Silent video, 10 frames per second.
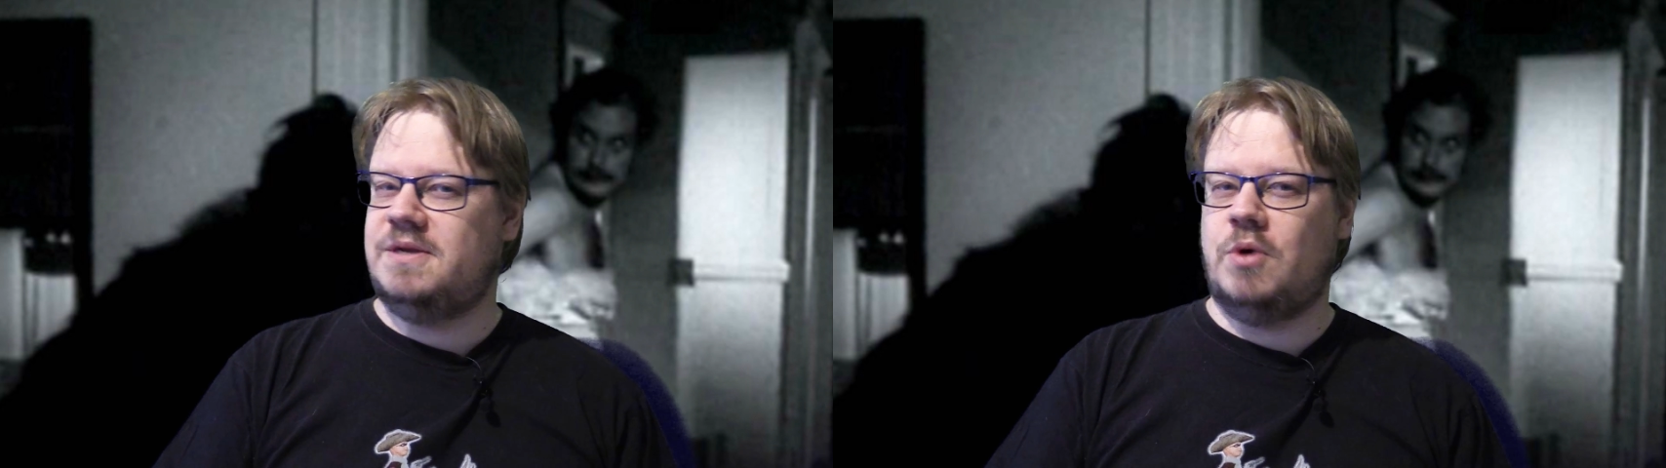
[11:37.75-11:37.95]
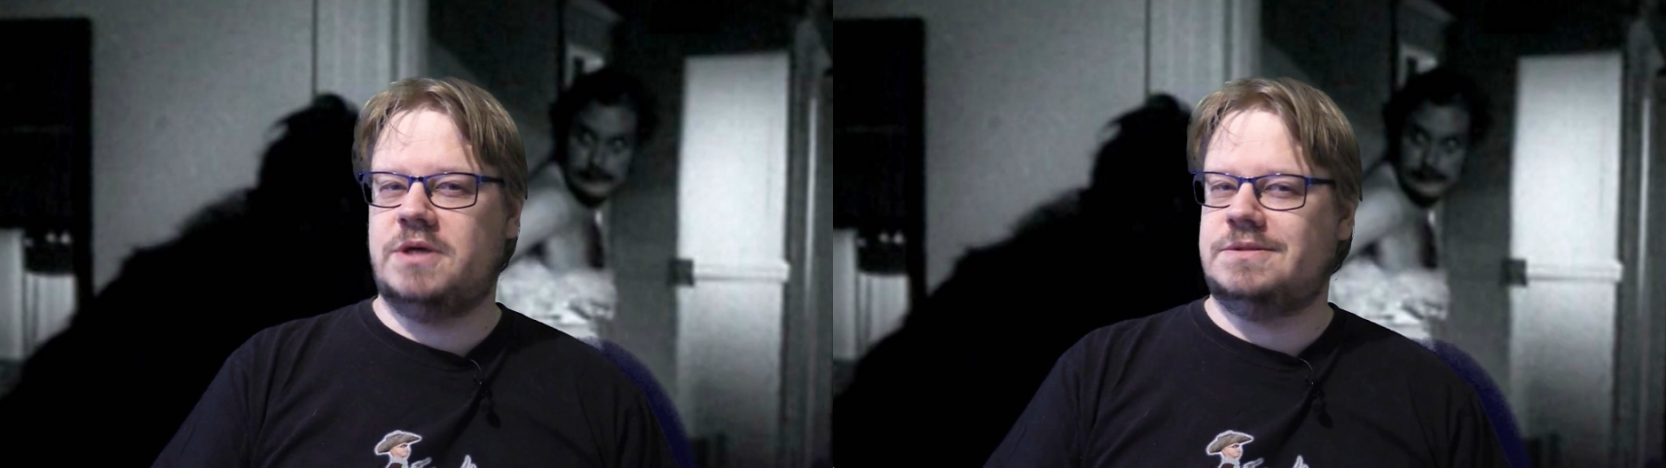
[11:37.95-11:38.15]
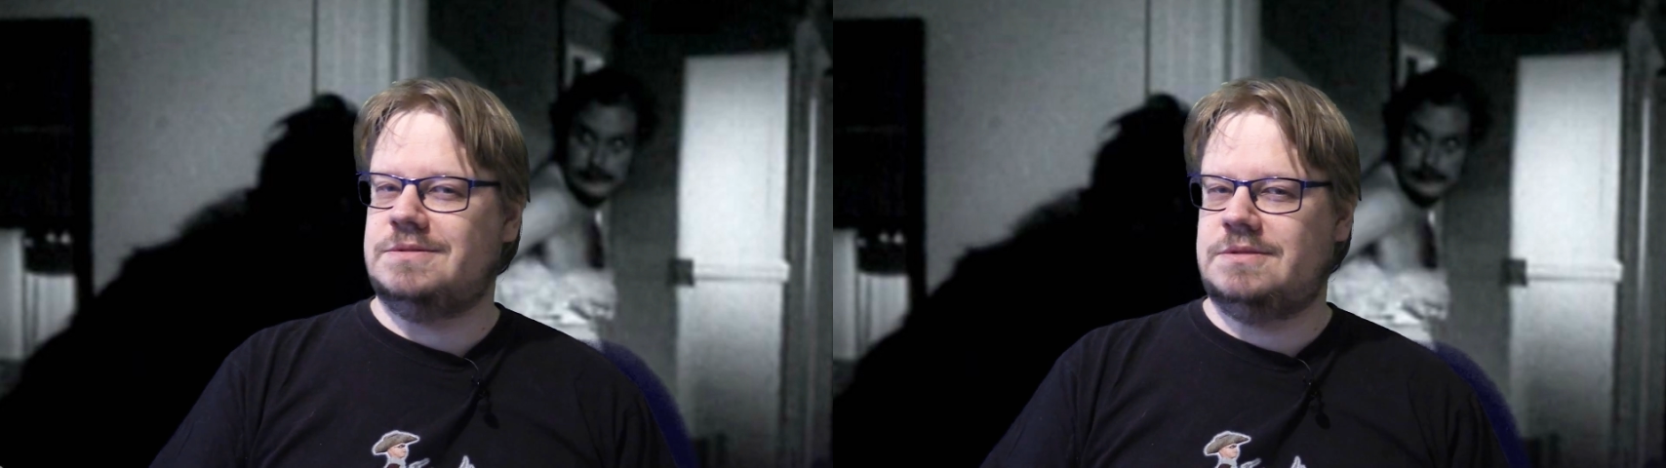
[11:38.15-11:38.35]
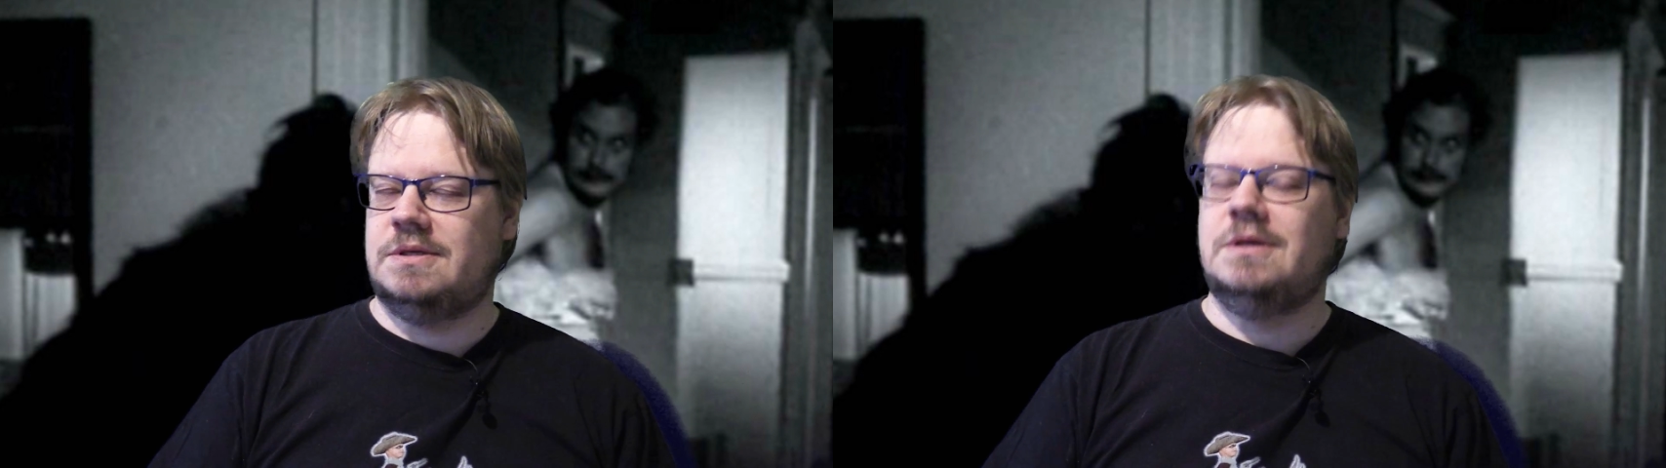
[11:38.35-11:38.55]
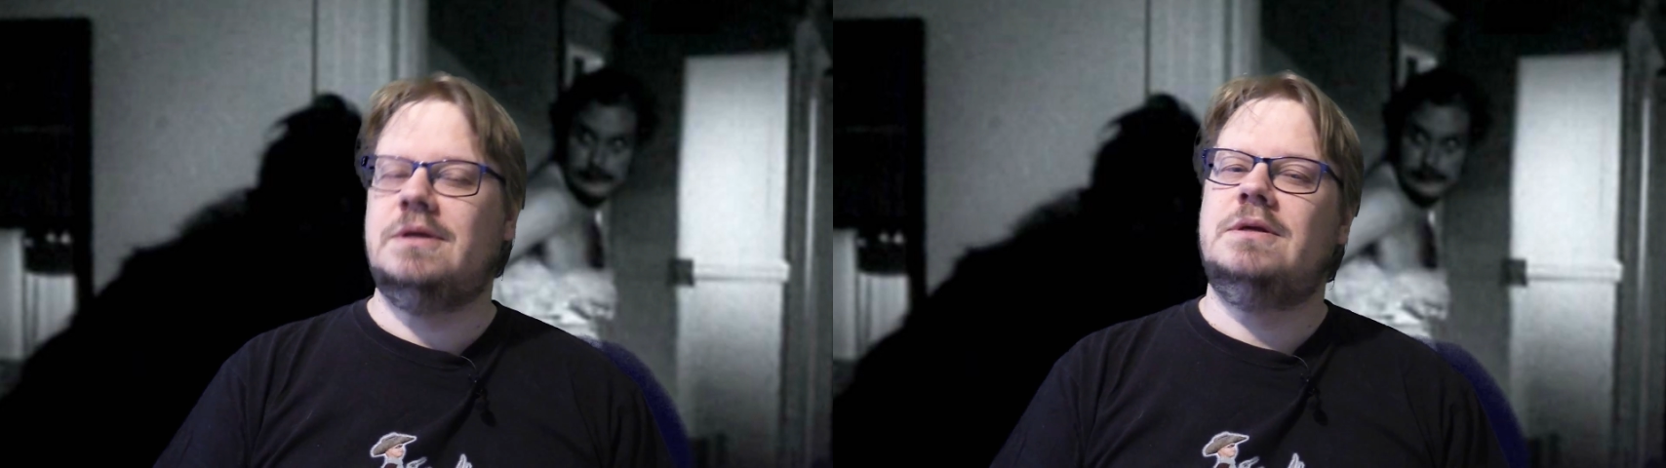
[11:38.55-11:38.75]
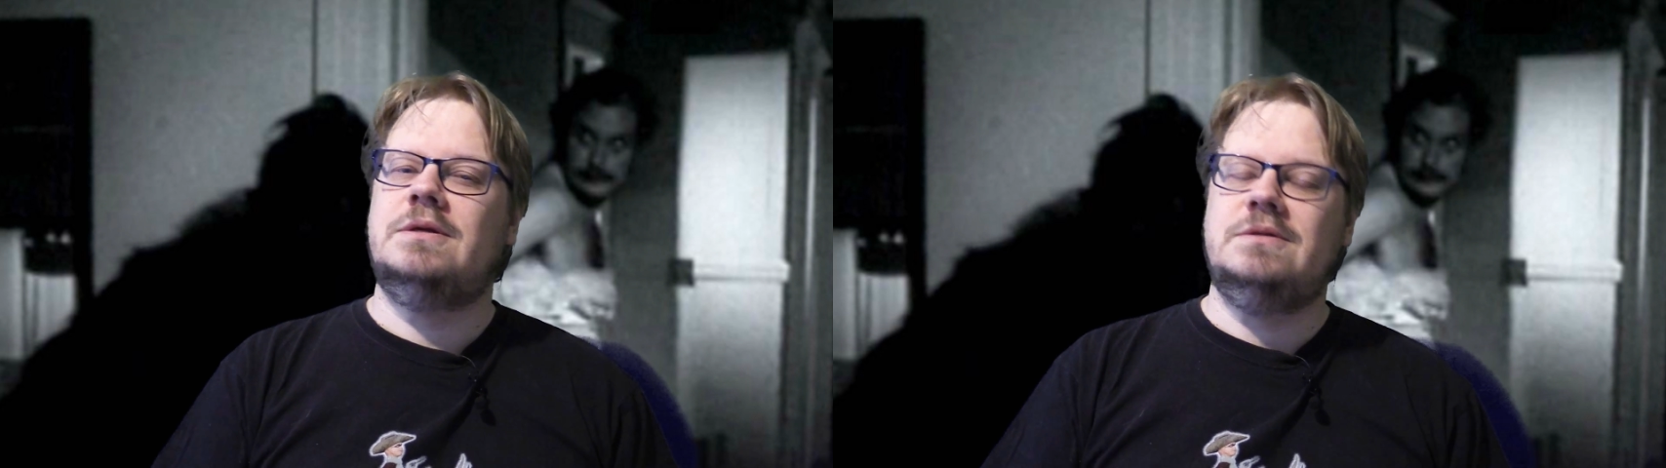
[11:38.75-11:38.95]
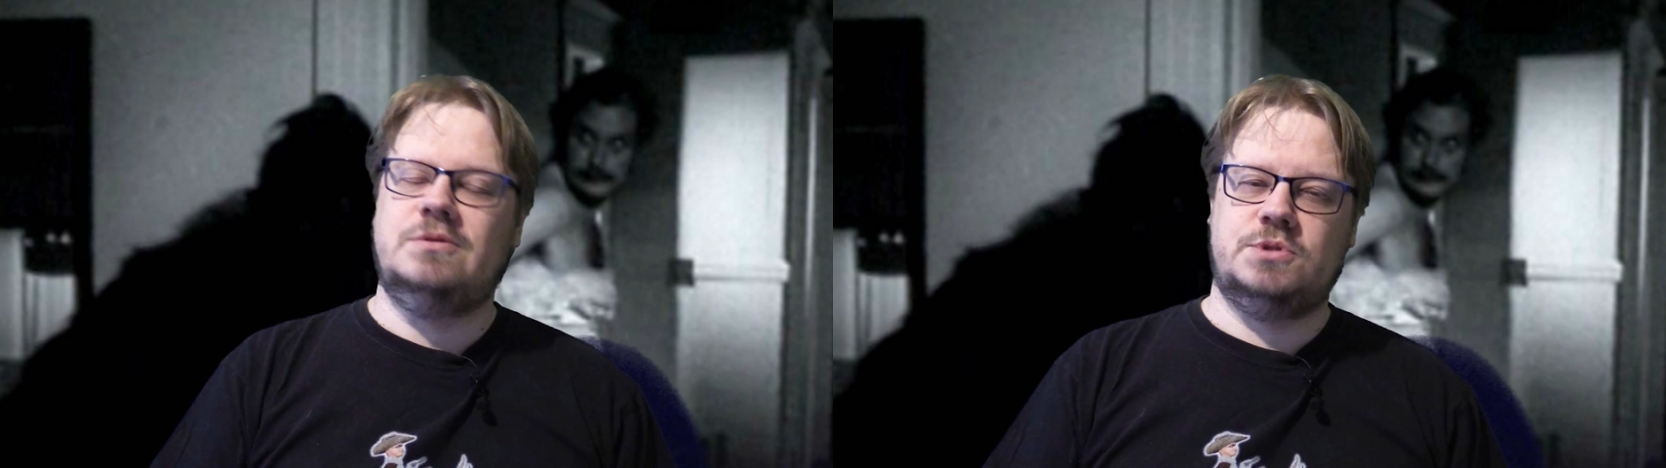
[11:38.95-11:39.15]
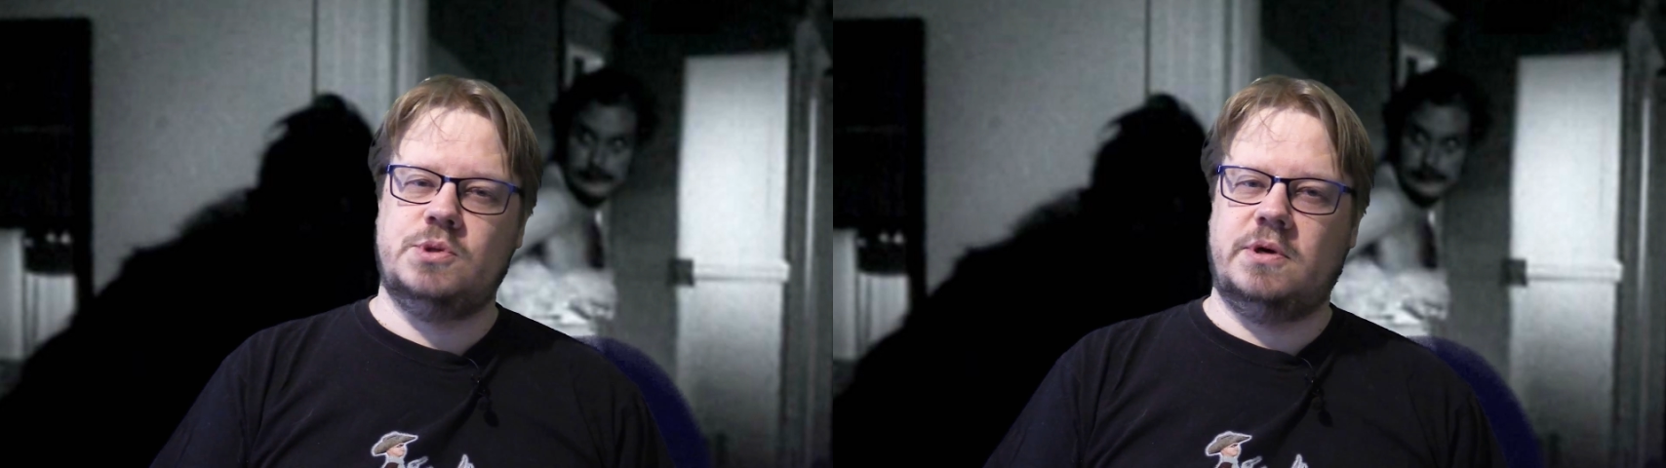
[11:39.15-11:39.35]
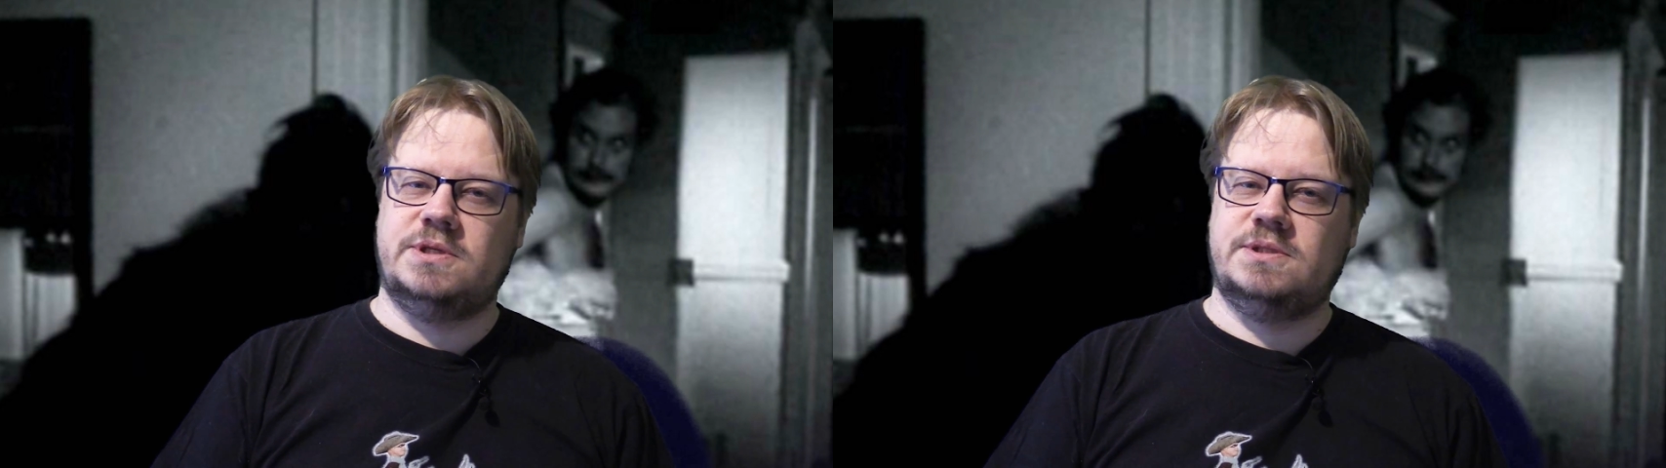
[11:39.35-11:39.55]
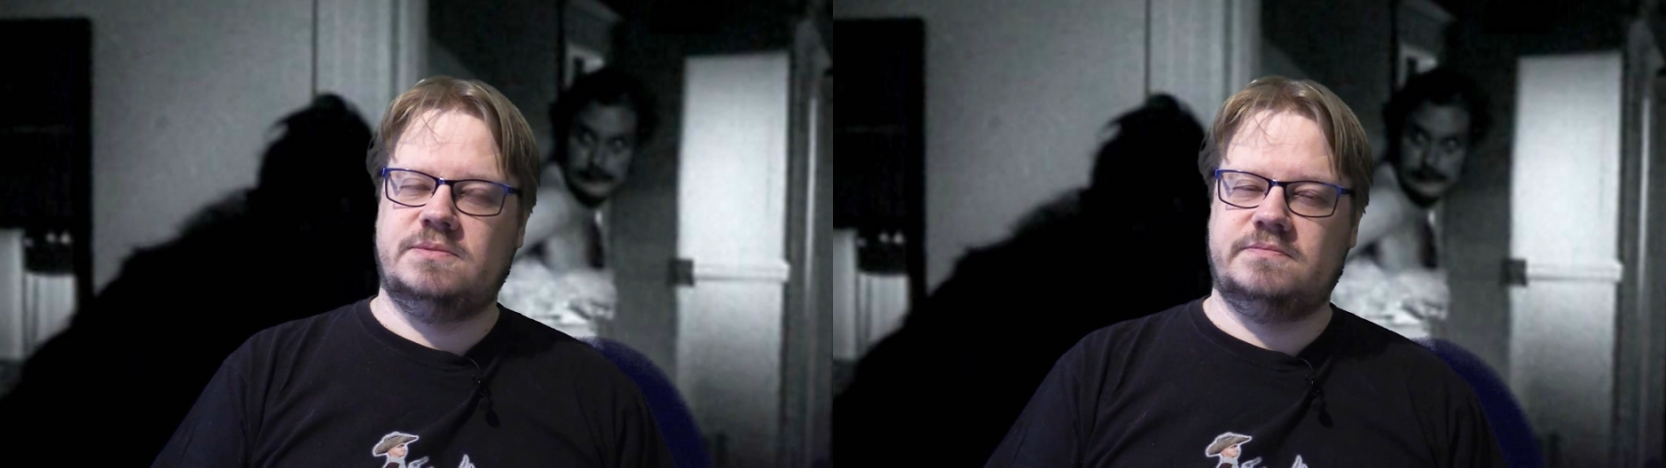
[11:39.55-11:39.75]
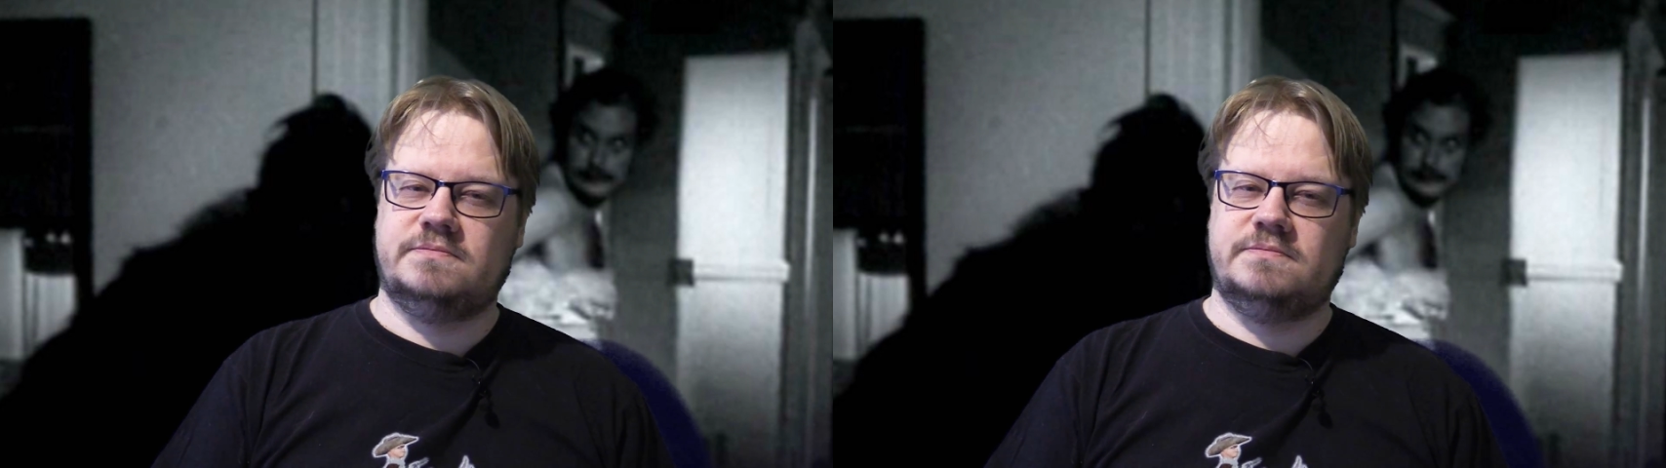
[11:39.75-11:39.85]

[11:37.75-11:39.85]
wasn't to George.